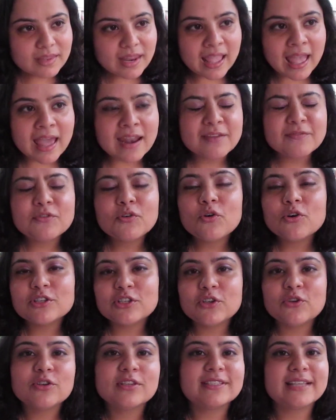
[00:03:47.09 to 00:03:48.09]
And of course,
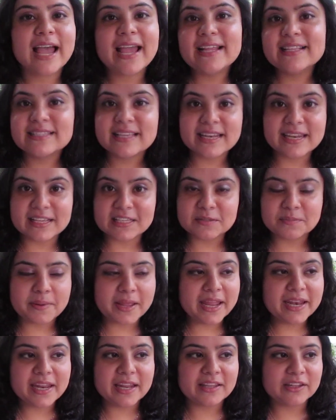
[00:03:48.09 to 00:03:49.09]
science can
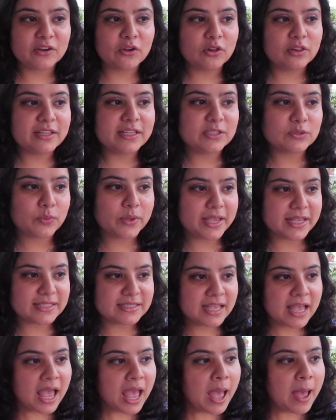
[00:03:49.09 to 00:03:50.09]
explain it in all these ways.